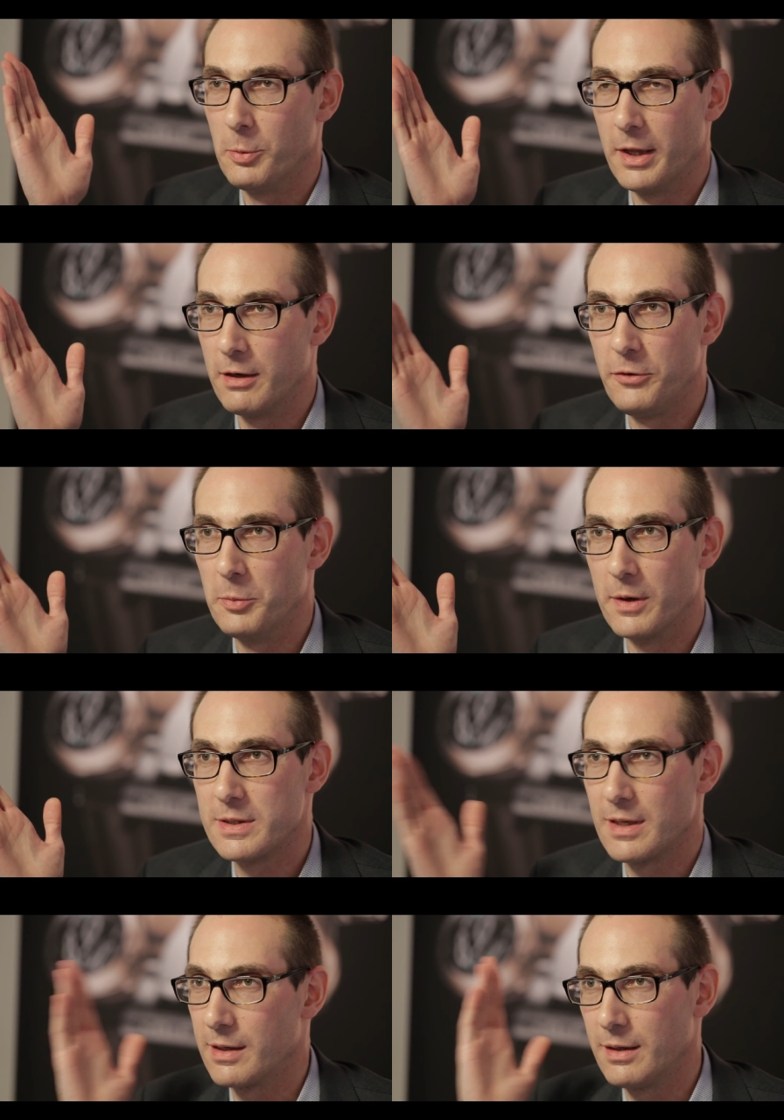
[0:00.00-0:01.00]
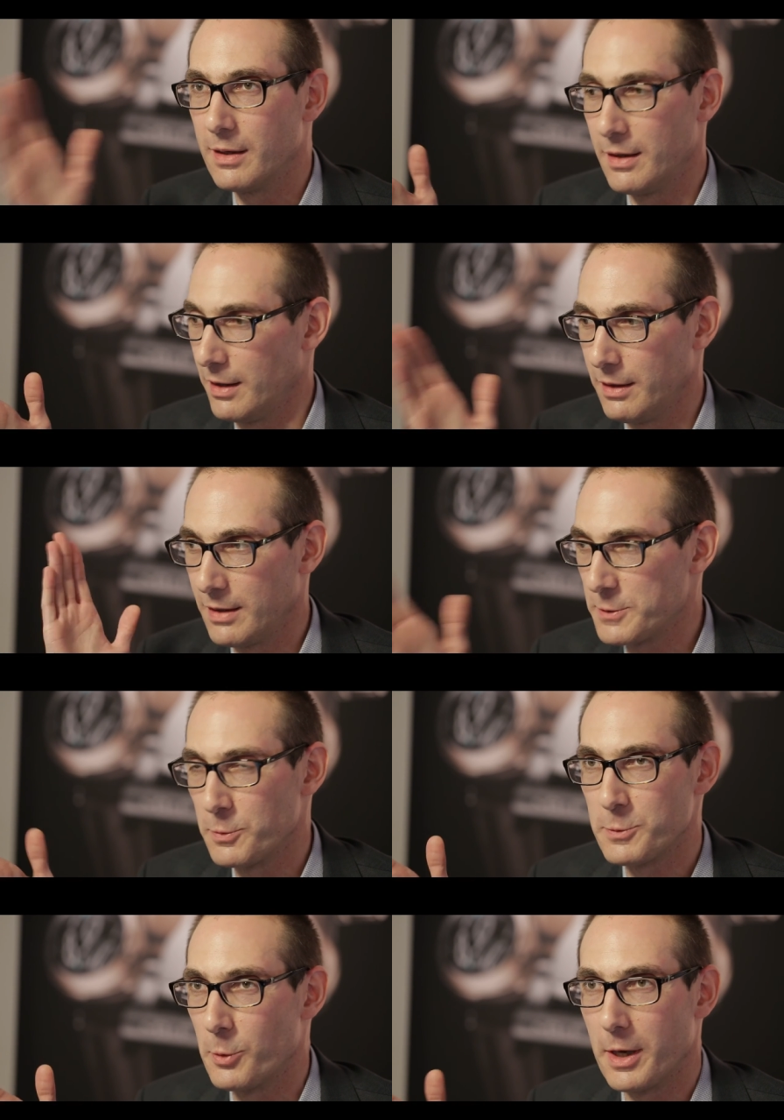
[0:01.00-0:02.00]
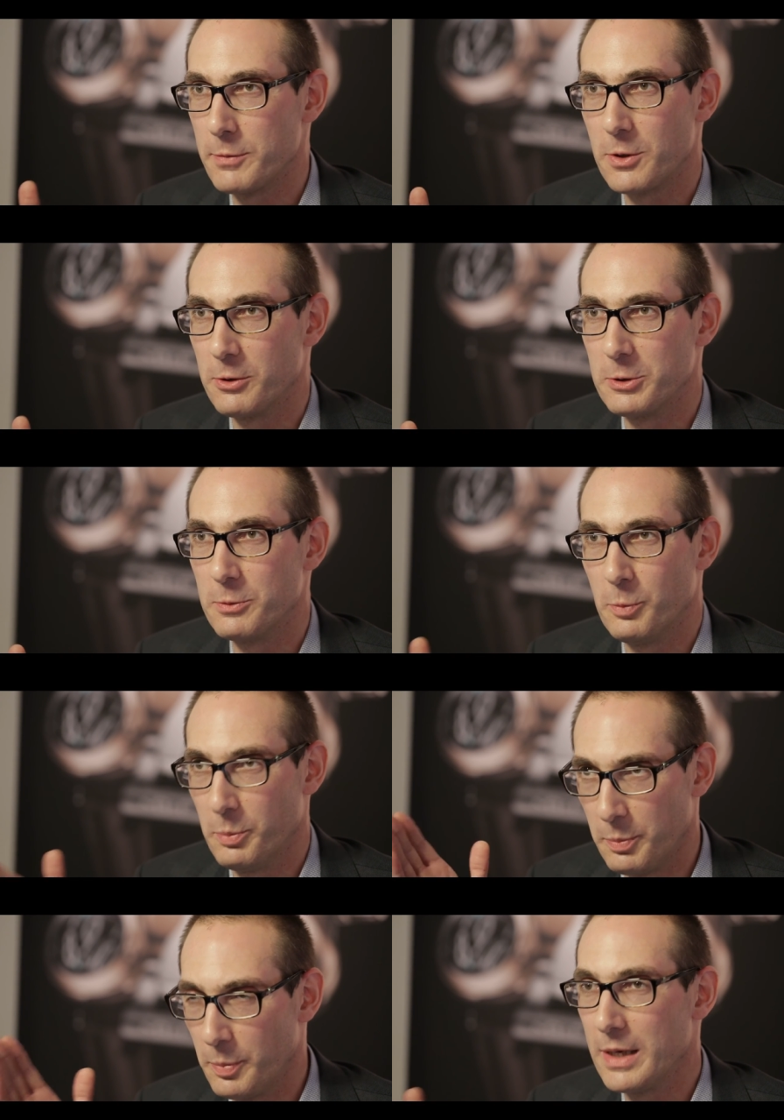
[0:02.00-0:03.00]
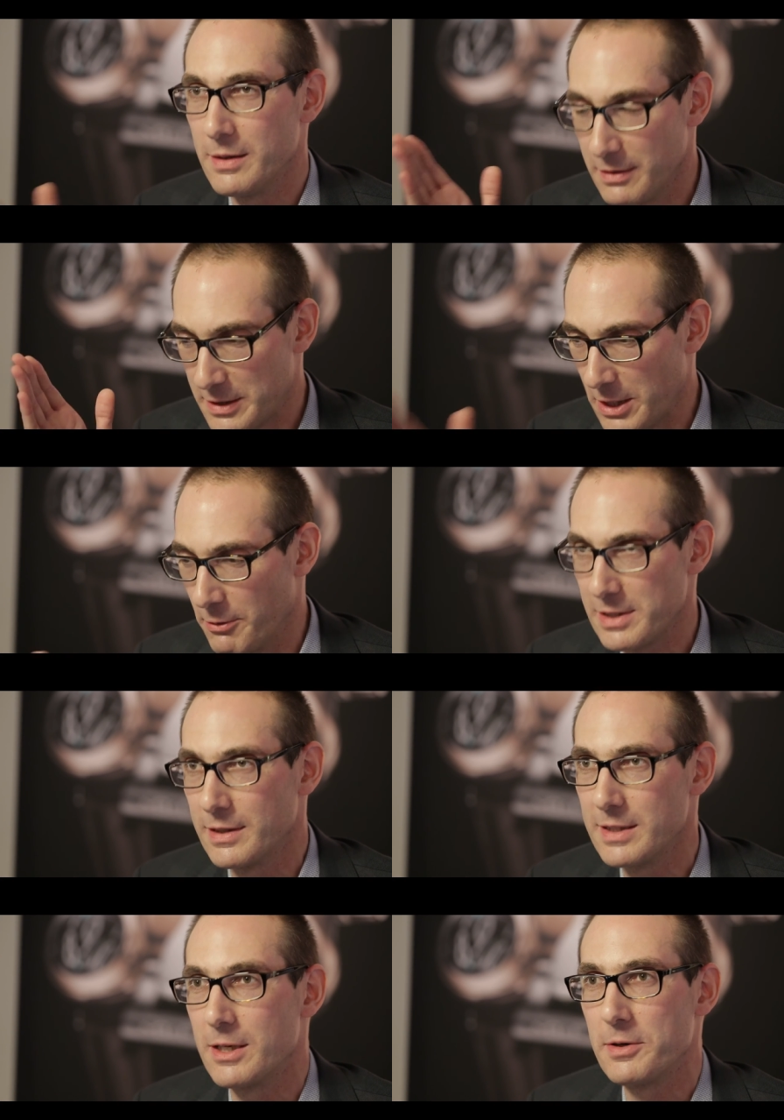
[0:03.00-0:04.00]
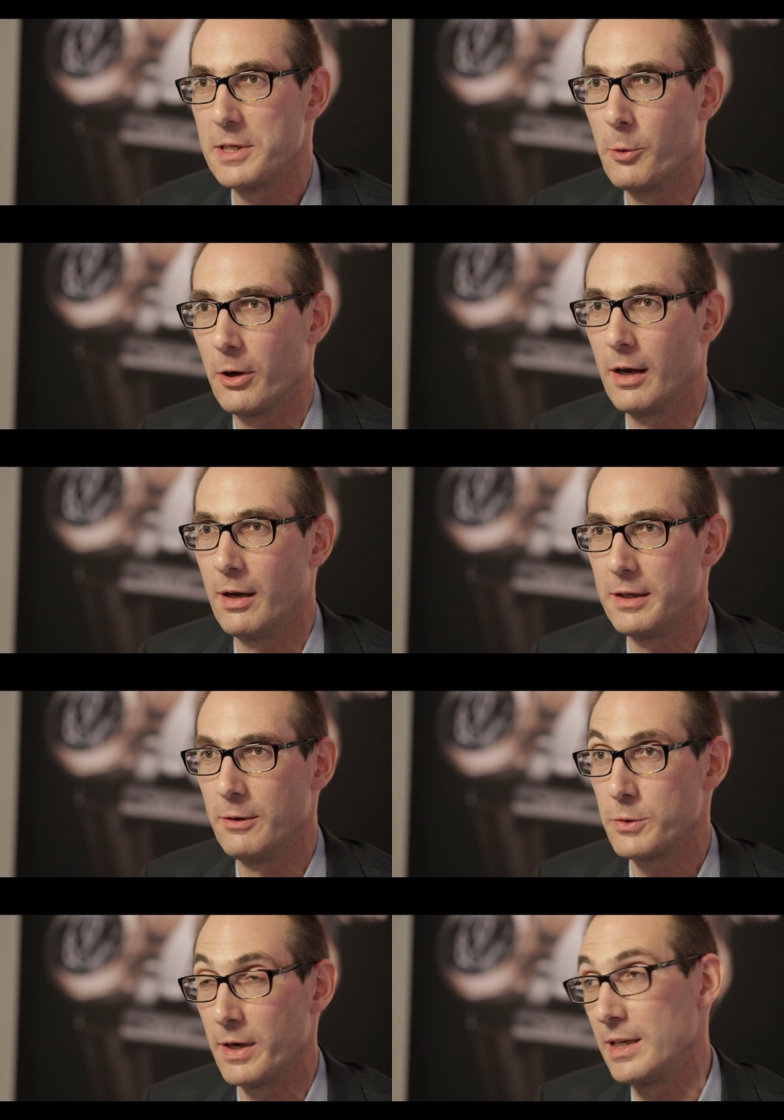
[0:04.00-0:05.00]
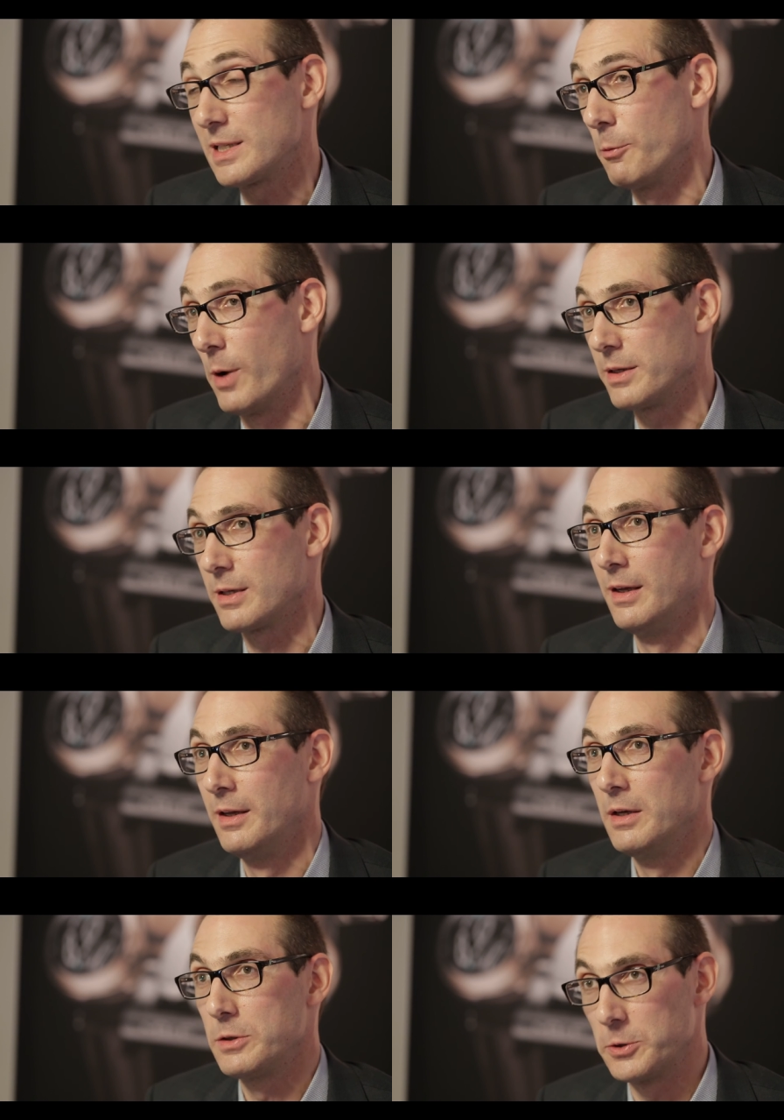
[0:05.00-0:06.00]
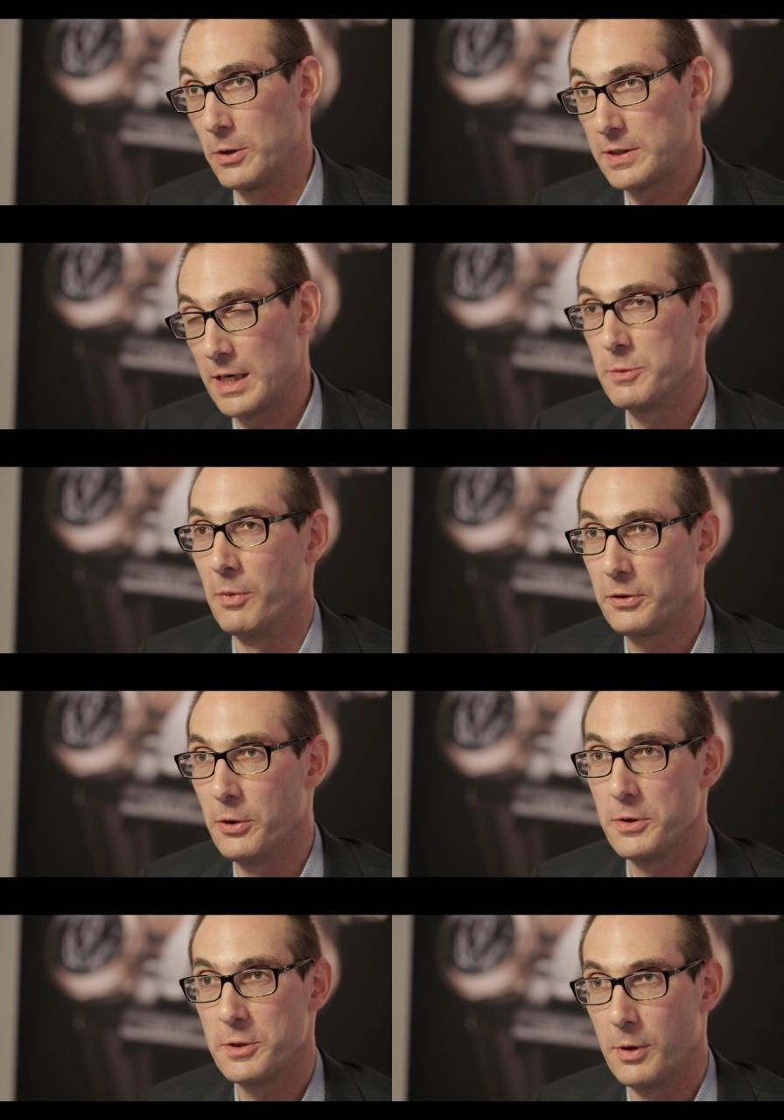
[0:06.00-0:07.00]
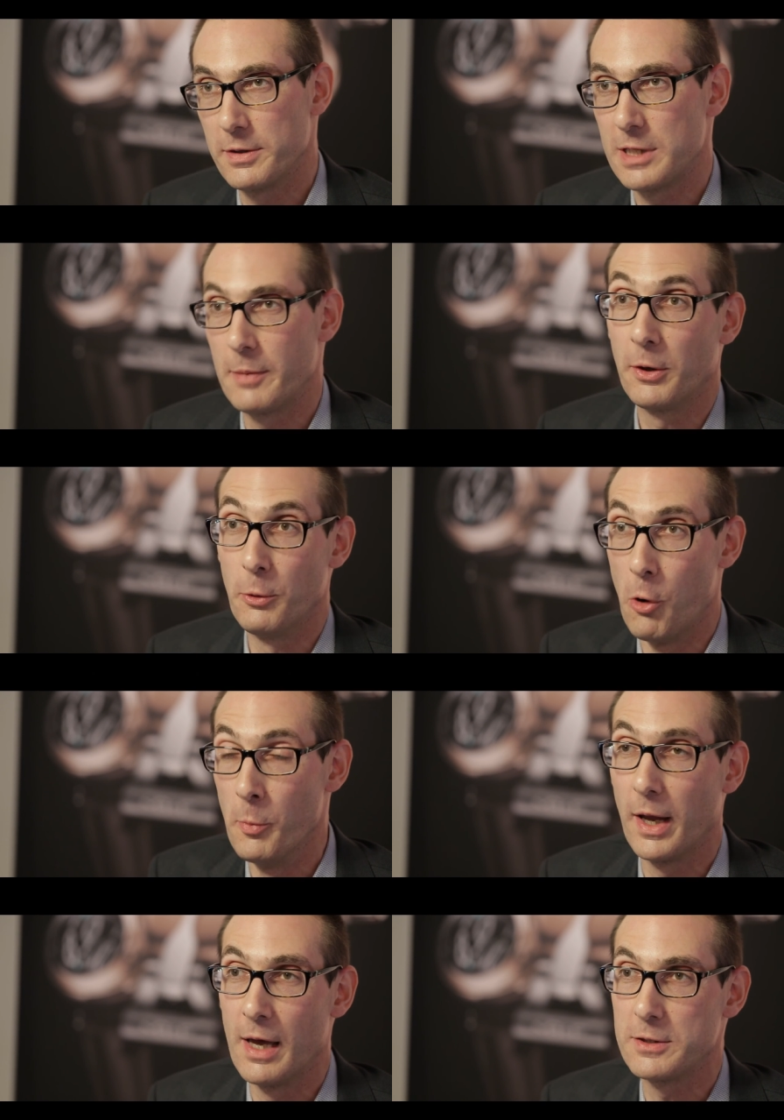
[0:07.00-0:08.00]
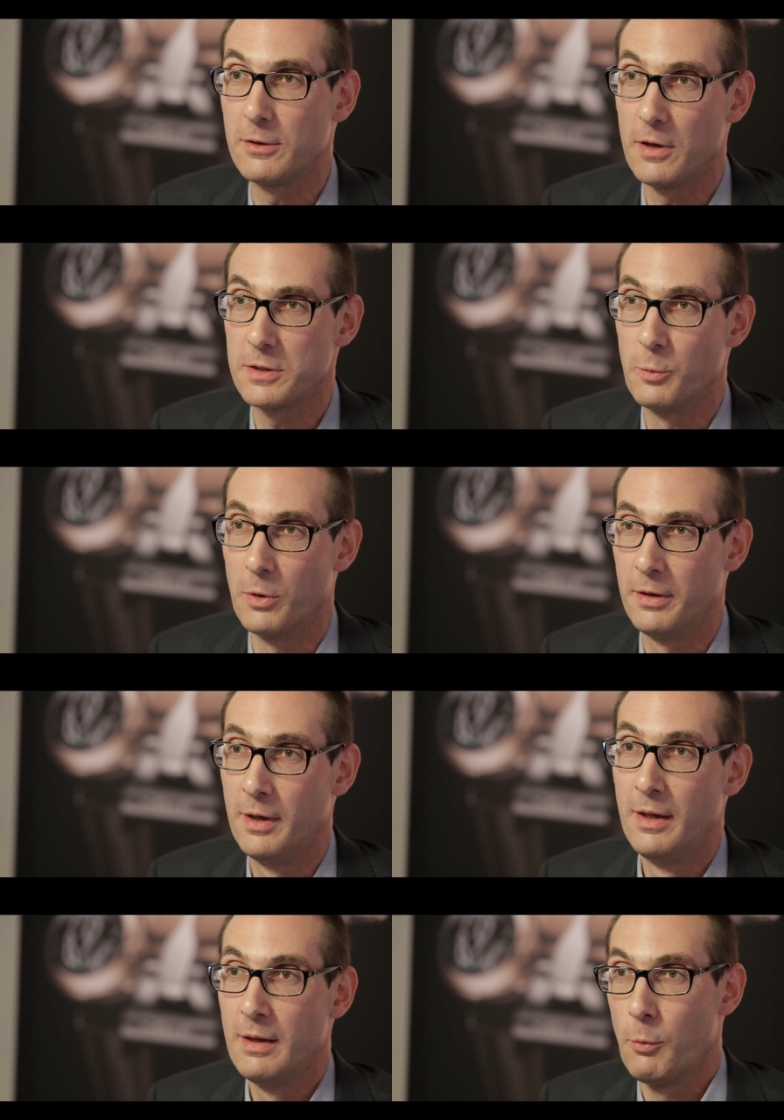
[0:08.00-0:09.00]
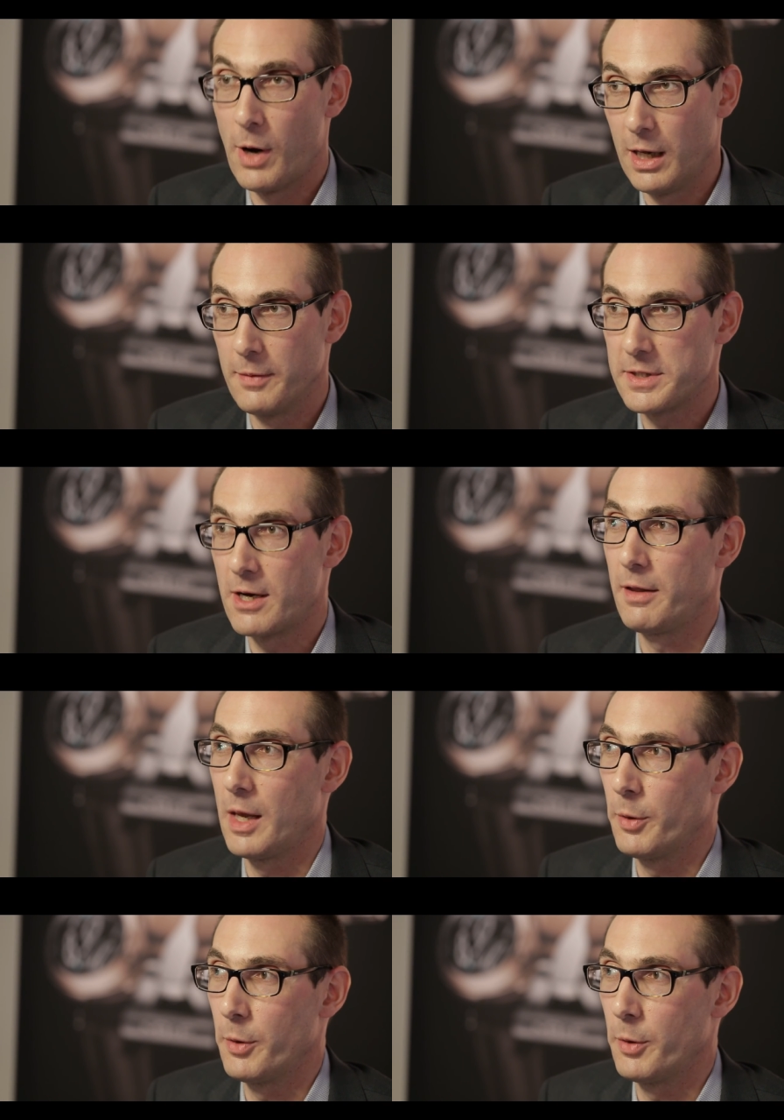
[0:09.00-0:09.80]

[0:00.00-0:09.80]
within a few months that this was what I was going to be seriously, seriously working at. You know, so I initially went to do a 6-month course at WASTEP and go home again in 2001. While I was there, they